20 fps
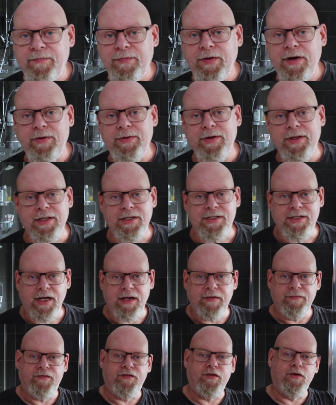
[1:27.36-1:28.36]
following the
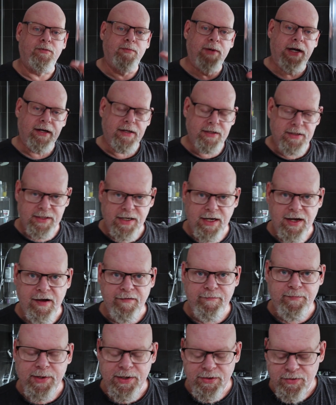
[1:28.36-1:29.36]
same format as I
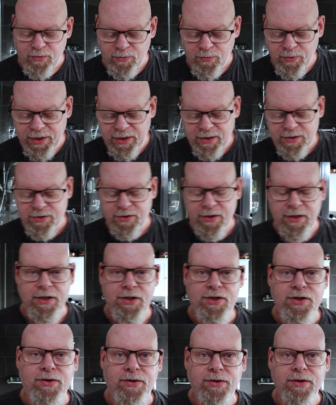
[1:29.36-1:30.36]
have been all week, trying to
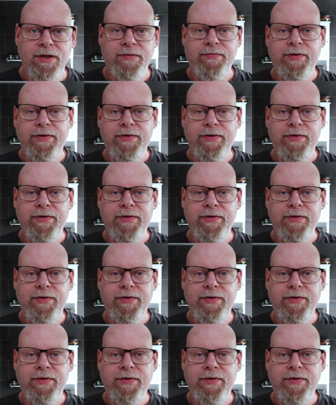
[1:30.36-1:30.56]
shorten the